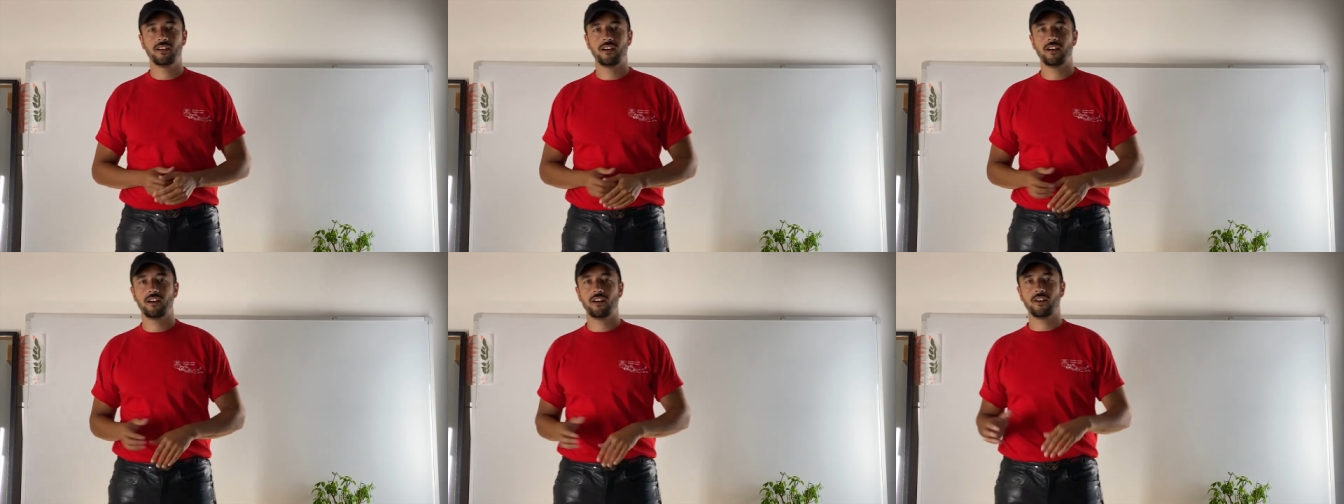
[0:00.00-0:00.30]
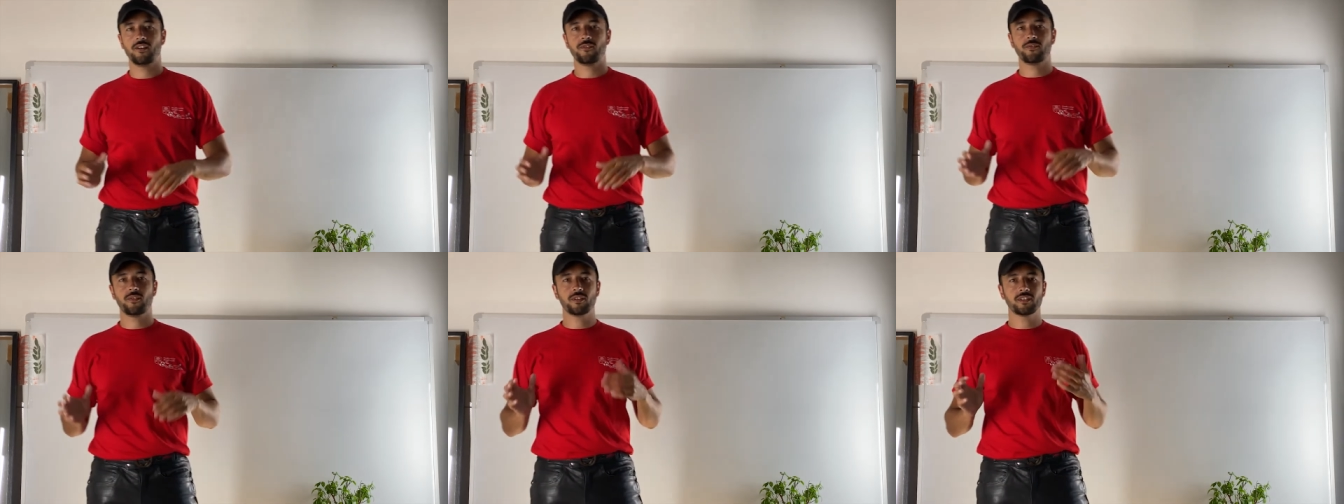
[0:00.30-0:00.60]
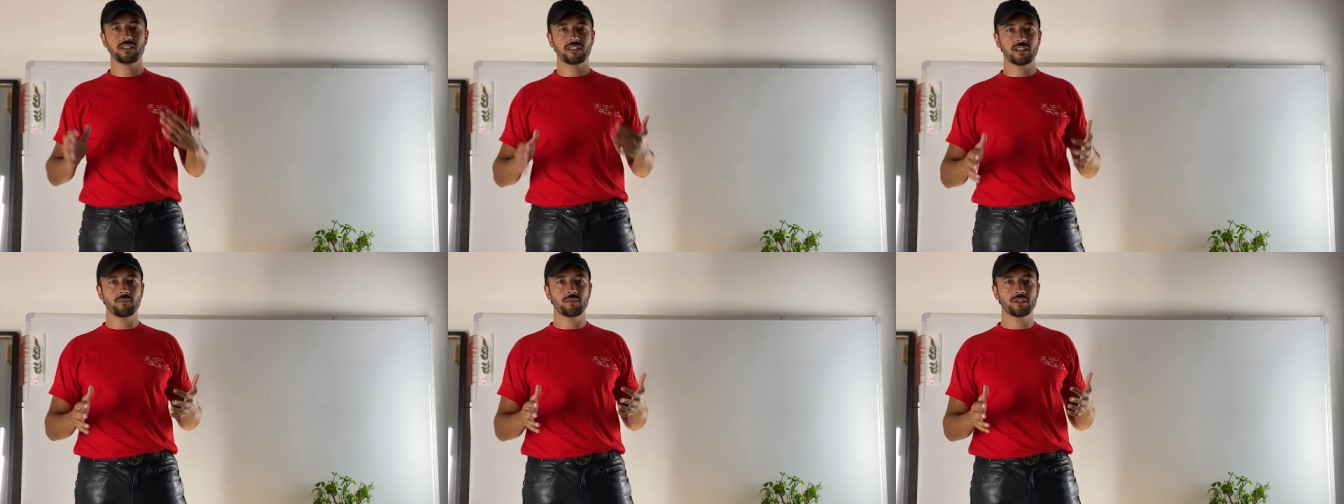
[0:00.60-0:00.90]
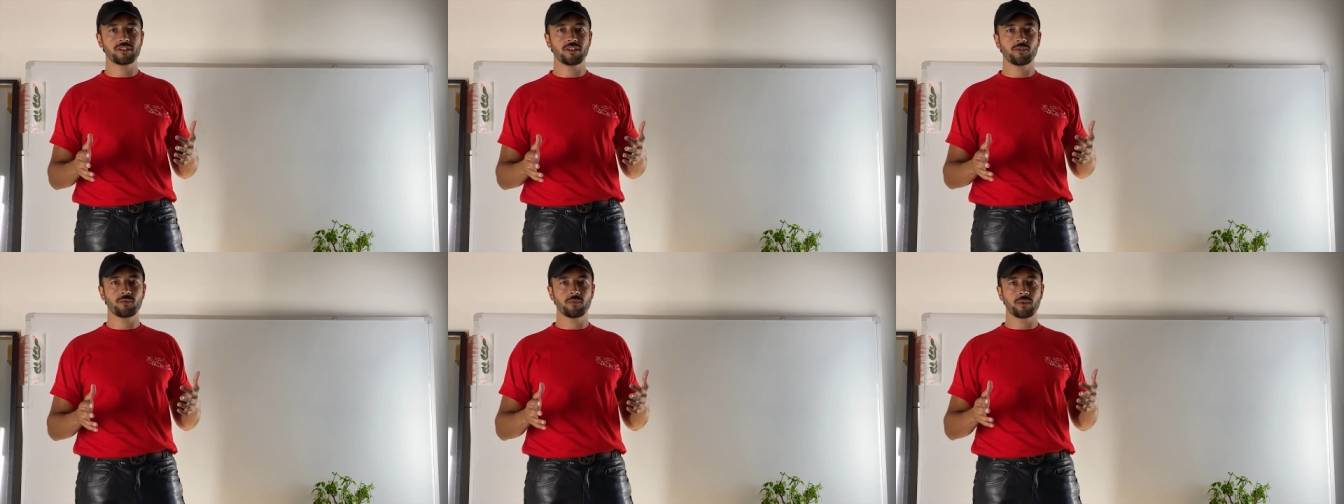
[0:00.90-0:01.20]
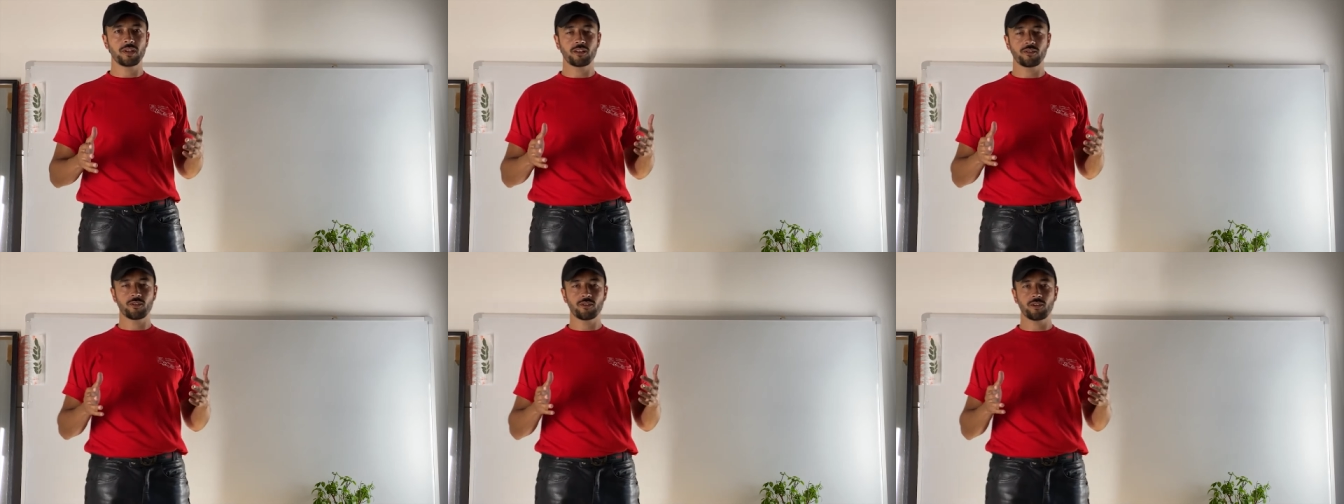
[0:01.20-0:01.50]
Uh, for this episode,
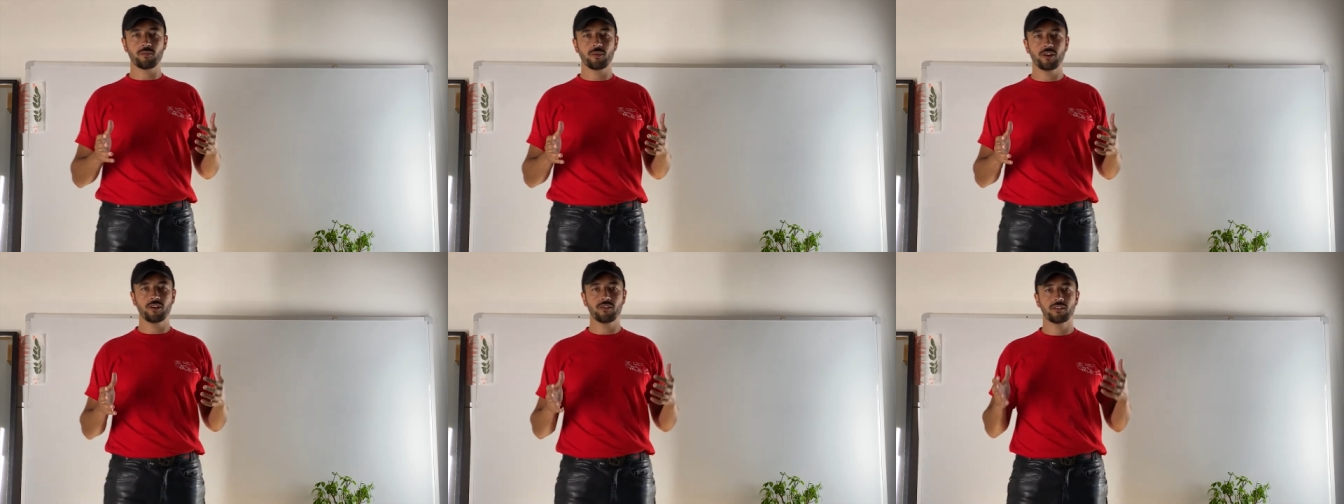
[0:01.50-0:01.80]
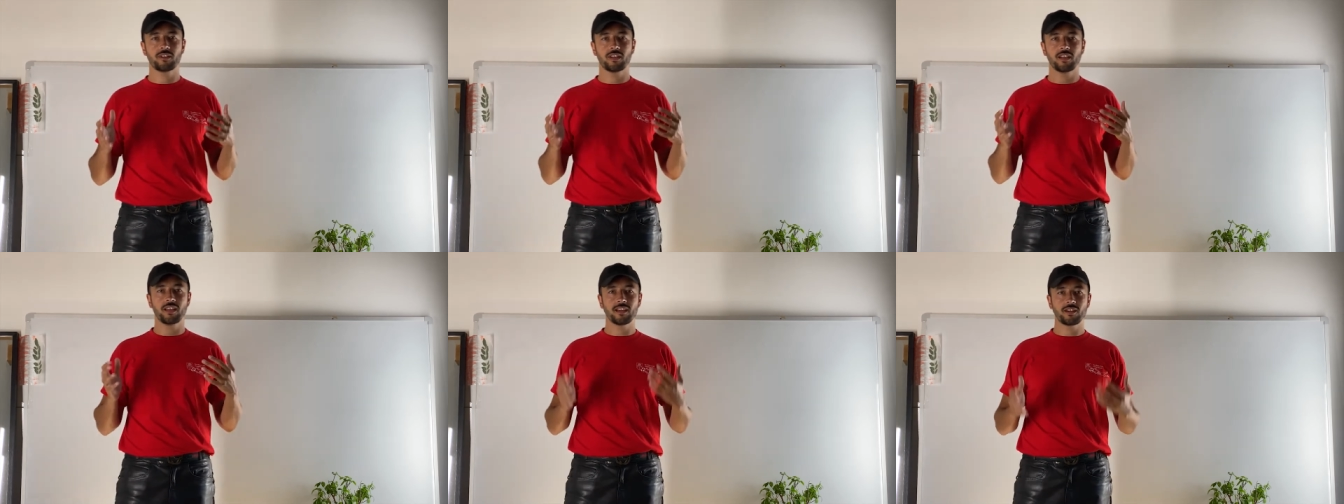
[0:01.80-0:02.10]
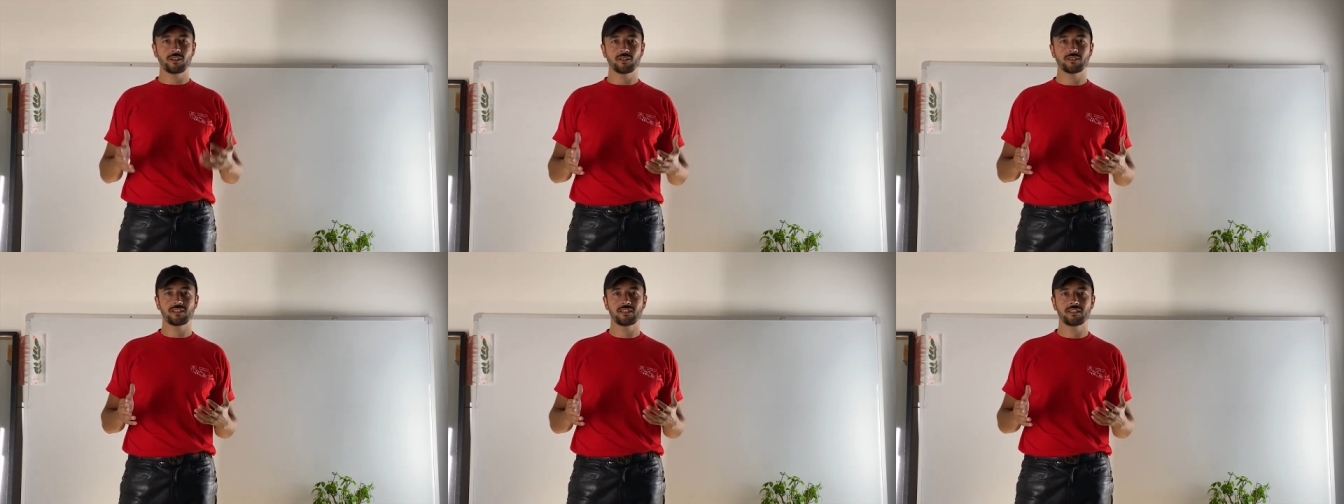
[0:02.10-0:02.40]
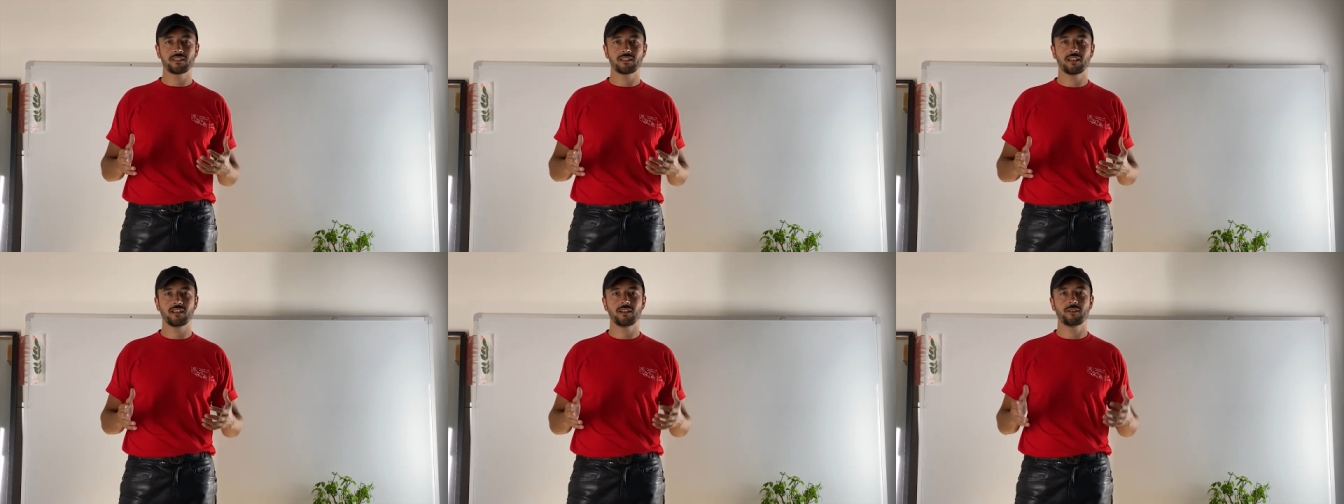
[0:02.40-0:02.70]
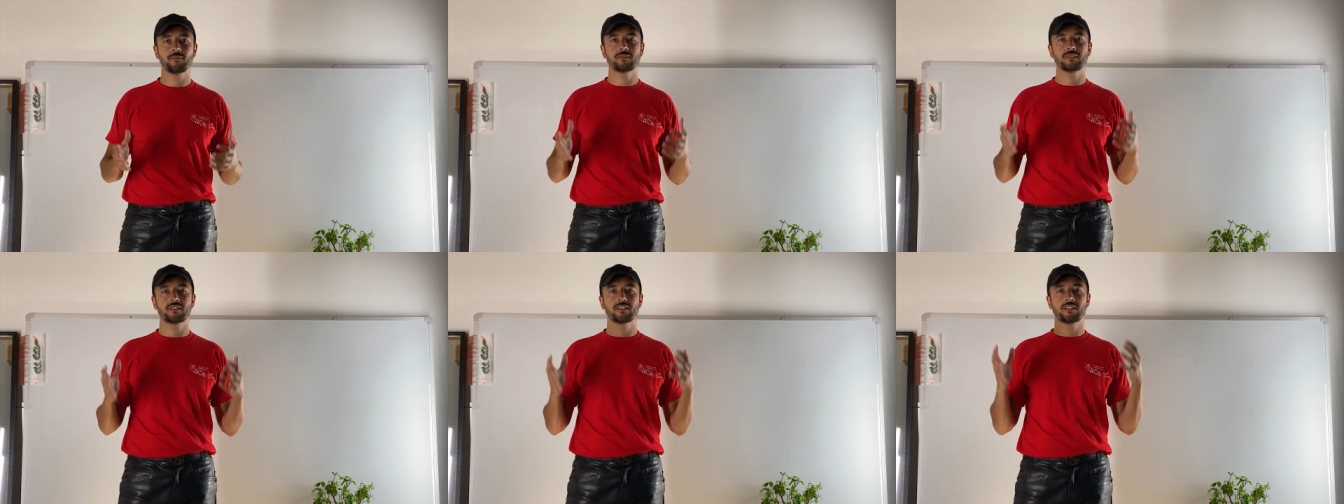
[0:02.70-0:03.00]
we'll talk about
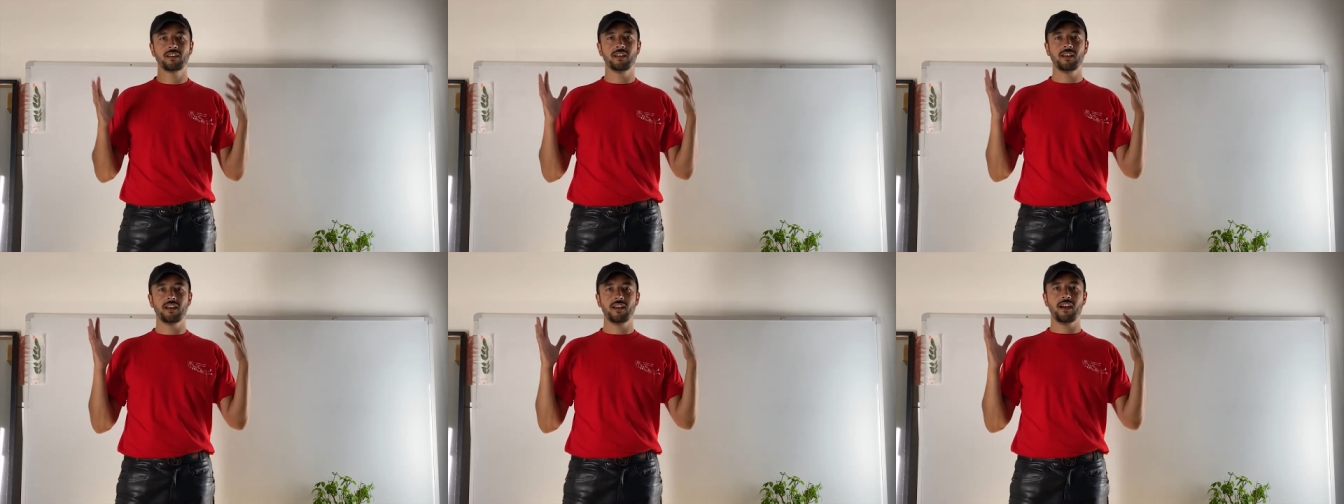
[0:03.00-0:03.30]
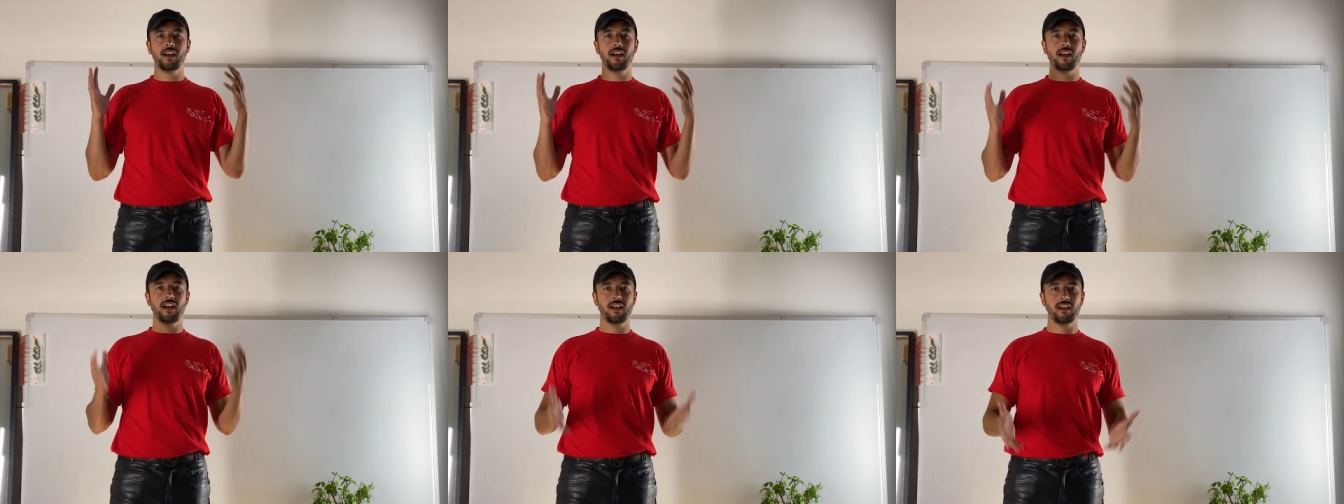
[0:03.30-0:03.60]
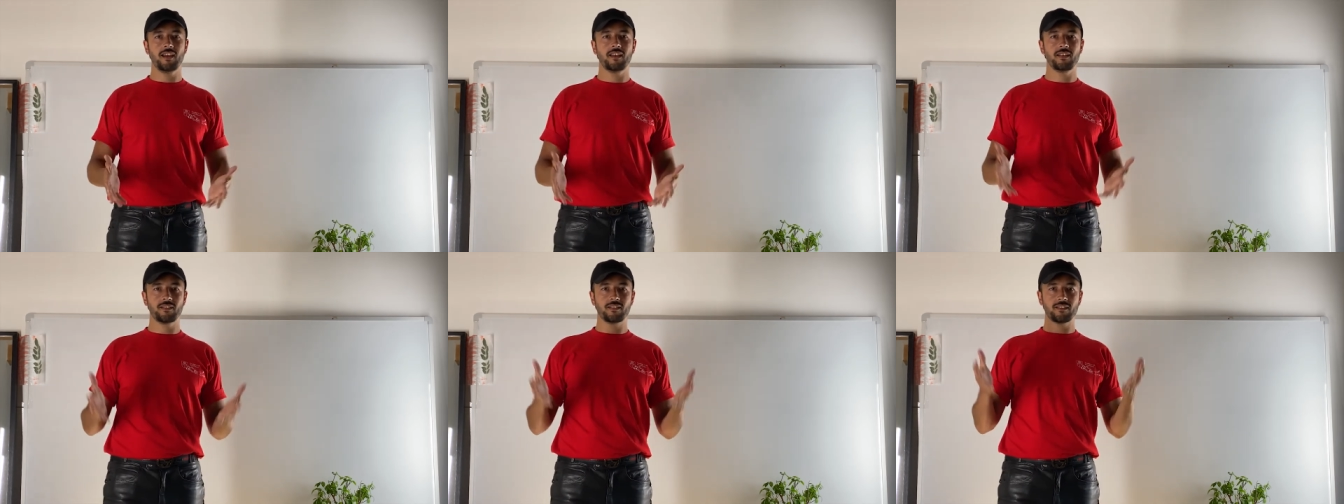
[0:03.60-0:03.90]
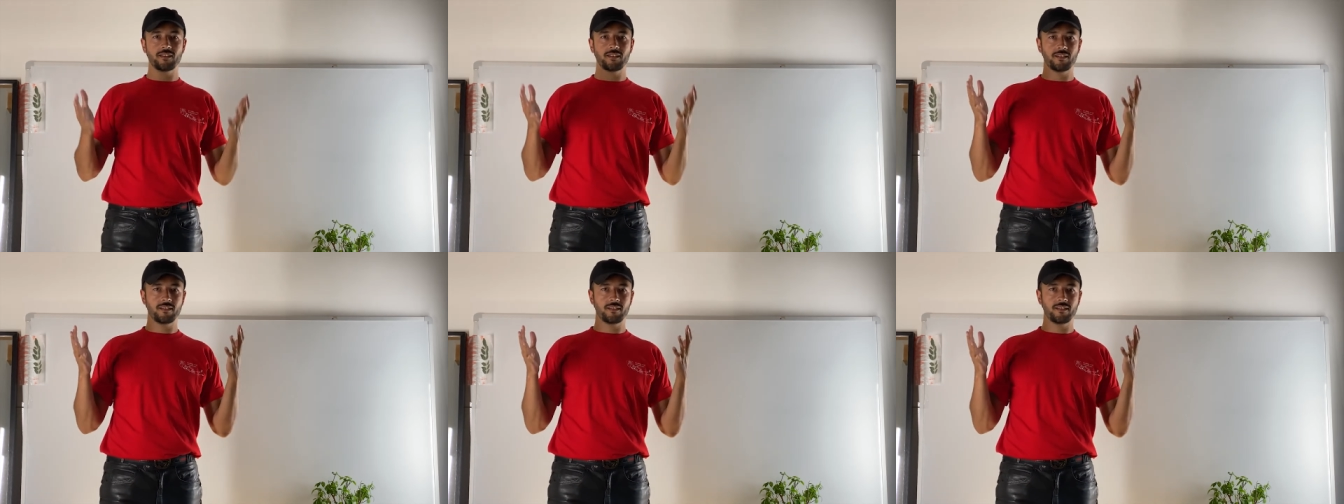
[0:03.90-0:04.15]
ecosystems and